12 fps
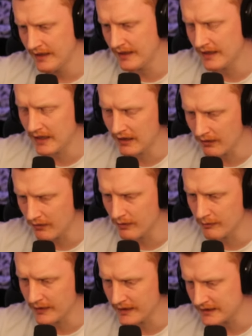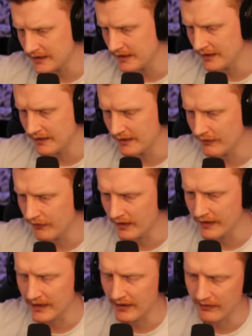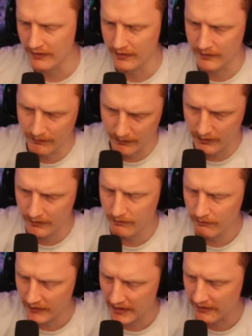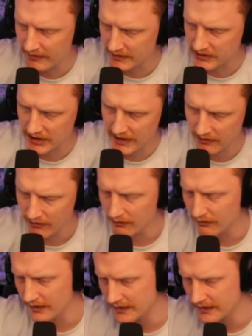In that local meeting, you find out that the channel